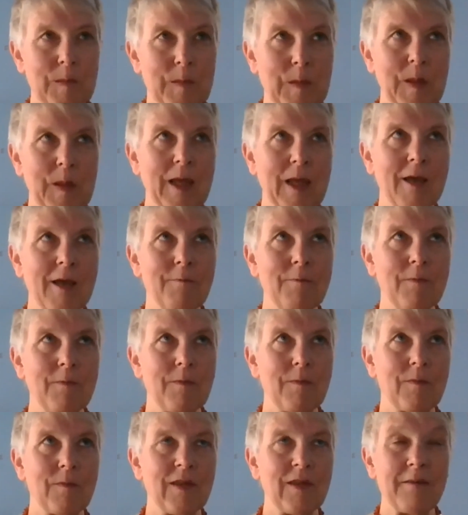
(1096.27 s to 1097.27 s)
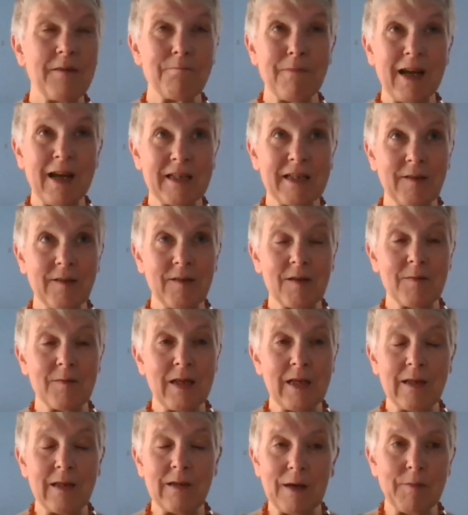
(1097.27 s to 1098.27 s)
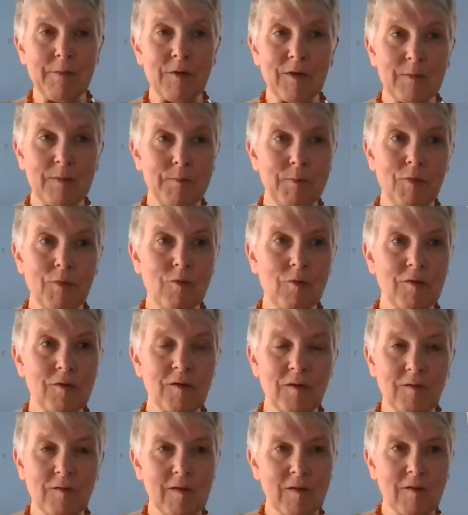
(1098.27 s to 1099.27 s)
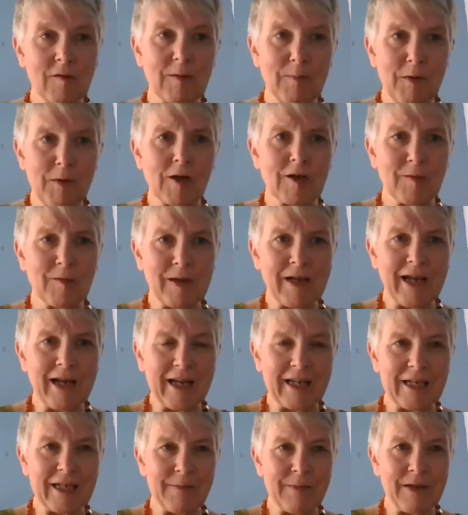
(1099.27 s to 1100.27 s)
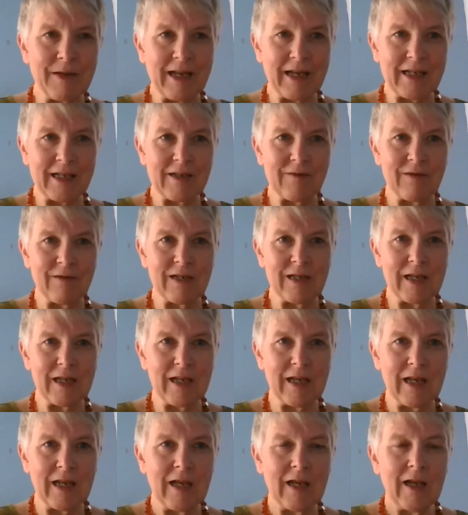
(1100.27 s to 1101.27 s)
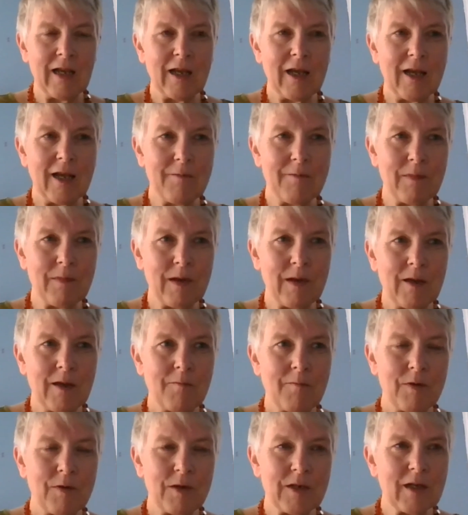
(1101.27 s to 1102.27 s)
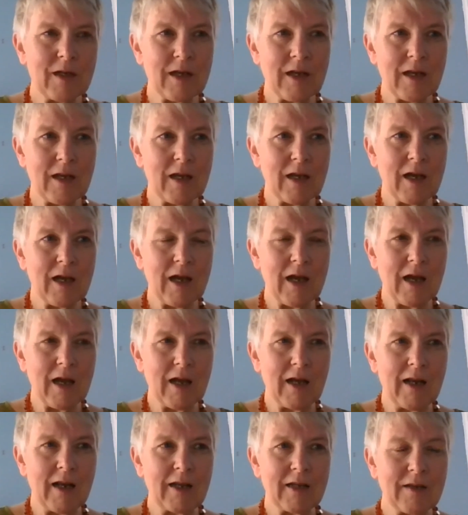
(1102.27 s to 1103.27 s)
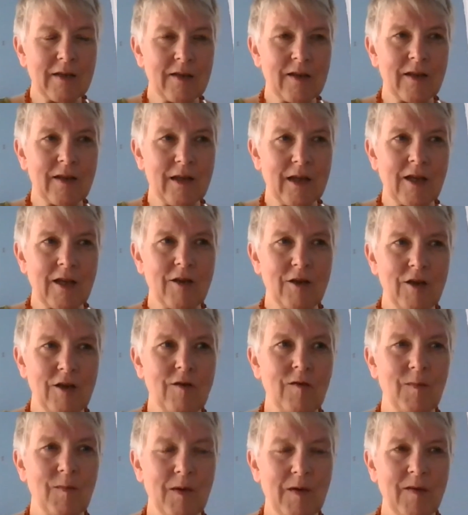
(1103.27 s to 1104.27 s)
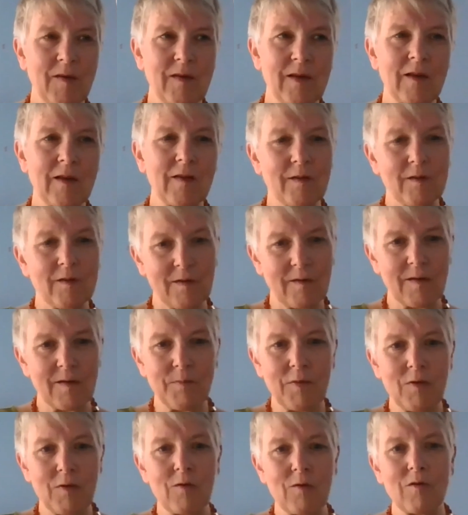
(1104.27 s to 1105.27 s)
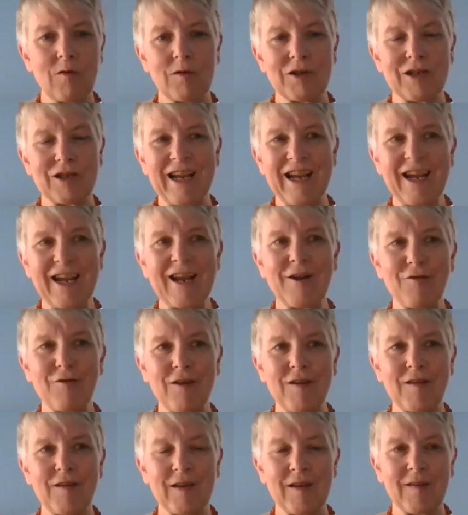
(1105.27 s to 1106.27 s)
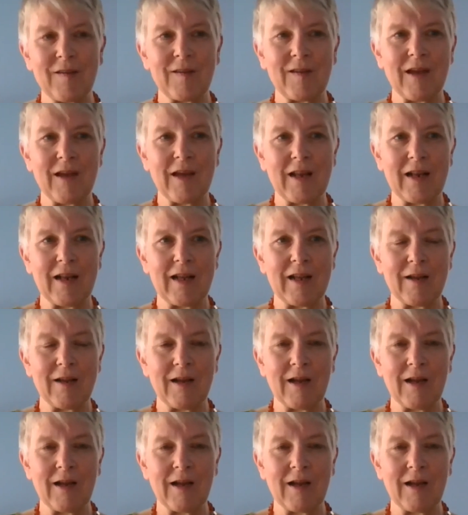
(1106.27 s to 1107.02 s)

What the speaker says: That matters to me. I'm on the board, so it's not a part of my academic activity, but I like to think I could use my skills to support increasing cycling